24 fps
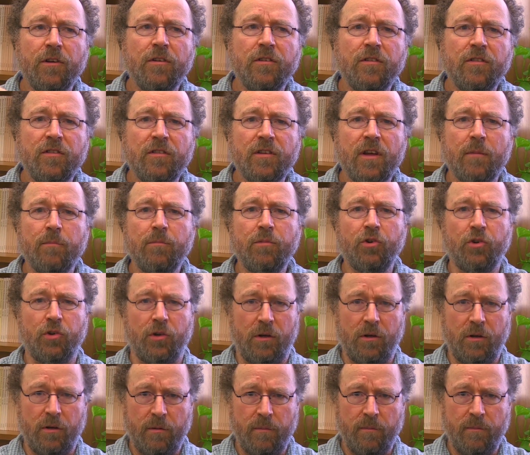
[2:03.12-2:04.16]

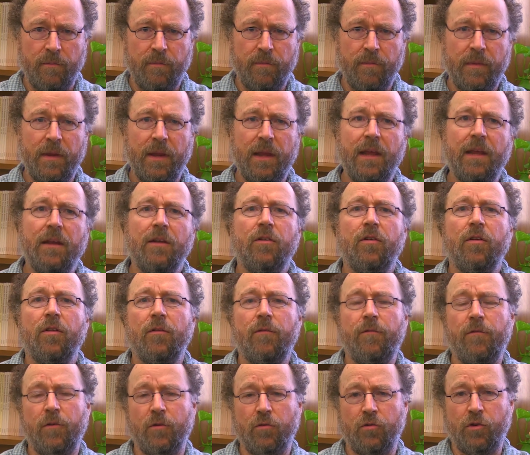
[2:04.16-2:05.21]
consumption into the
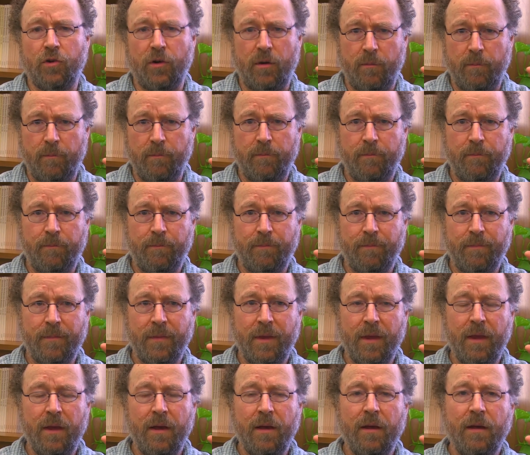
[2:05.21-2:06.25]
future.
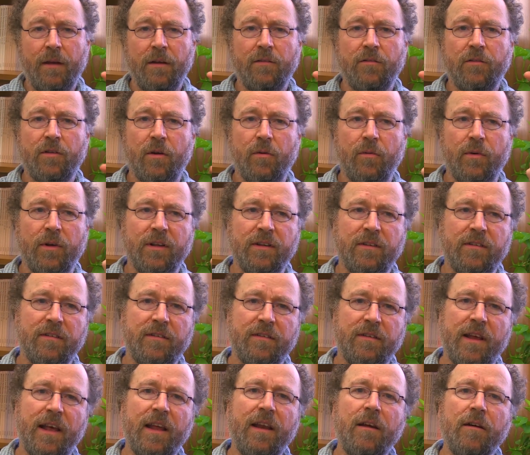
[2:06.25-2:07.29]
So
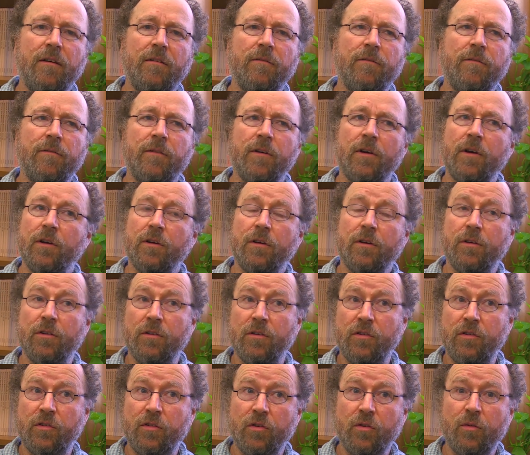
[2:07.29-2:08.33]
instead of
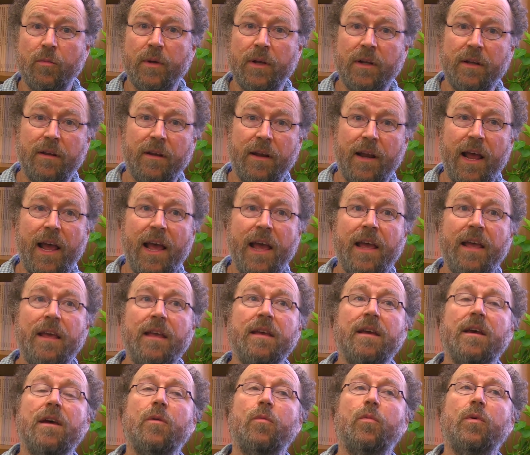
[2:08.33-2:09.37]
consuming today,
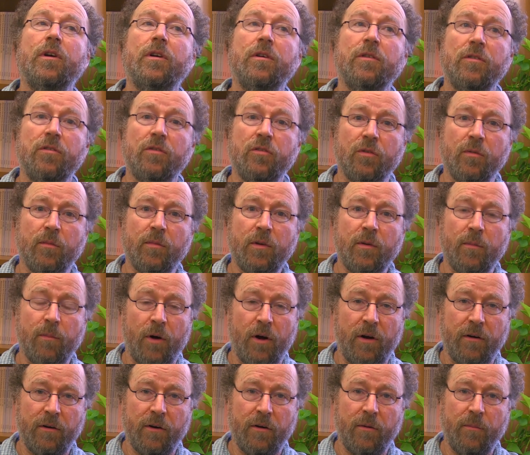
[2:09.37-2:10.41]
we consume
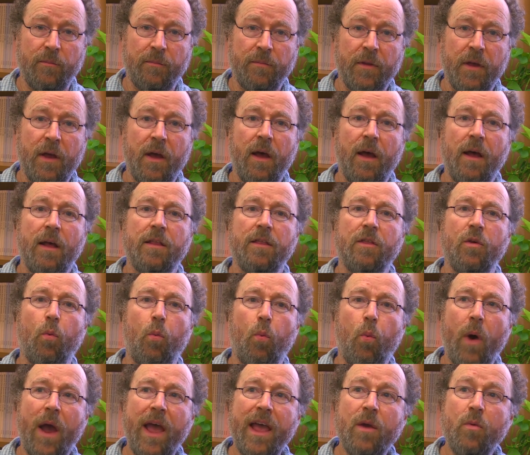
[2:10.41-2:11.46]
tomorrow. The
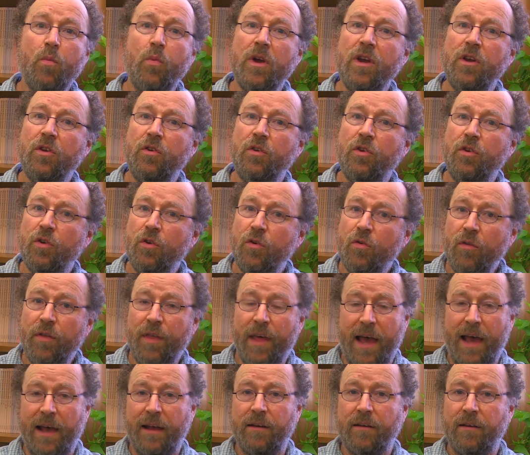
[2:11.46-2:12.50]
way we do
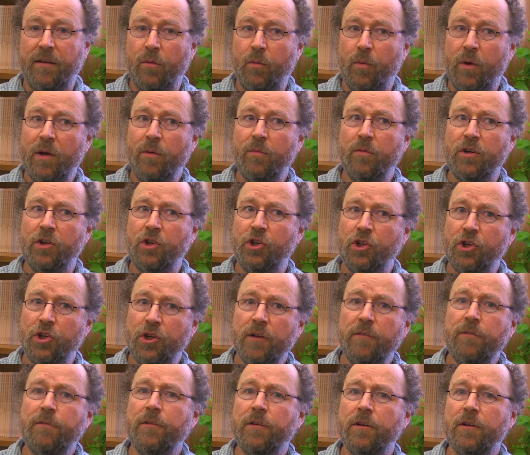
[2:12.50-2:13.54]
that, the way we
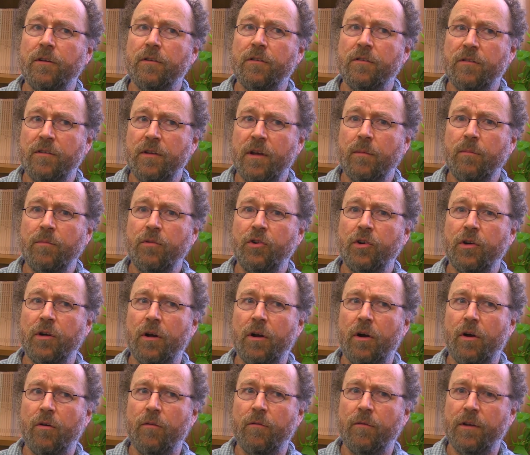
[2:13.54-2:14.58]
shift
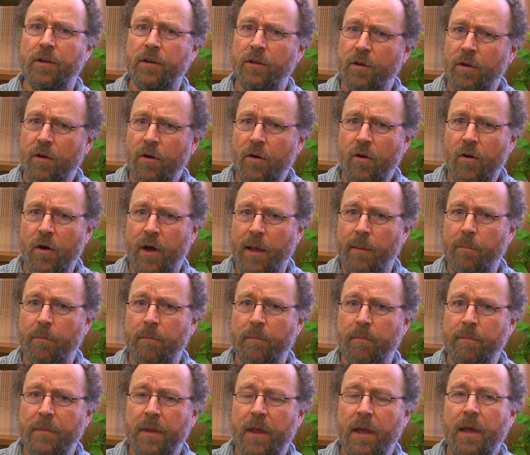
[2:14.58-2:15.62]
consumption over time,
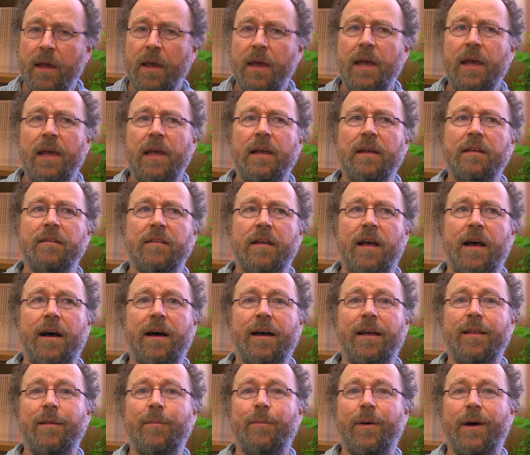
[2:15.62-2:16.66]
is
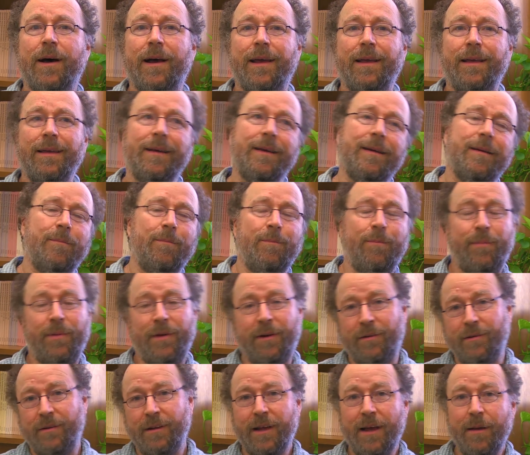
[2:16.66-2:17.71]
either by
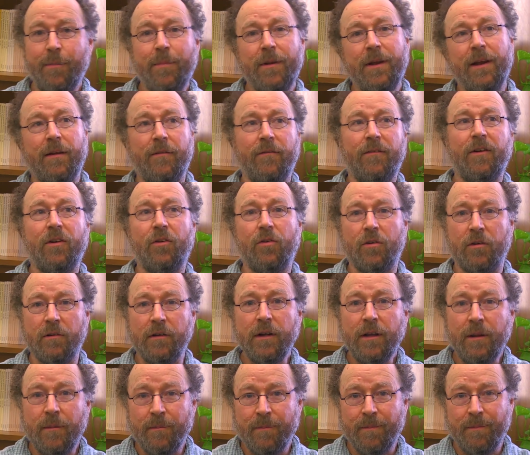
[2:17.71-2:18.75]
building up an
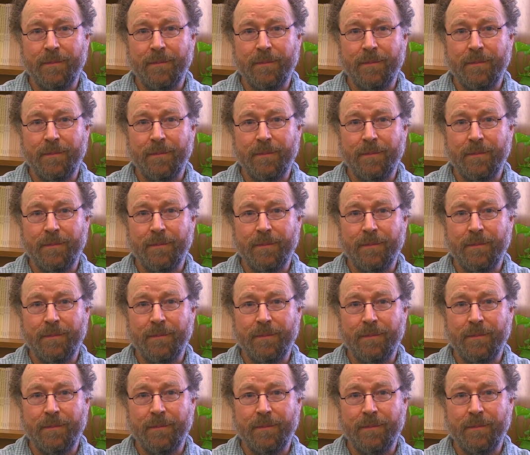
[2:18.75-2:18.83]
inventory,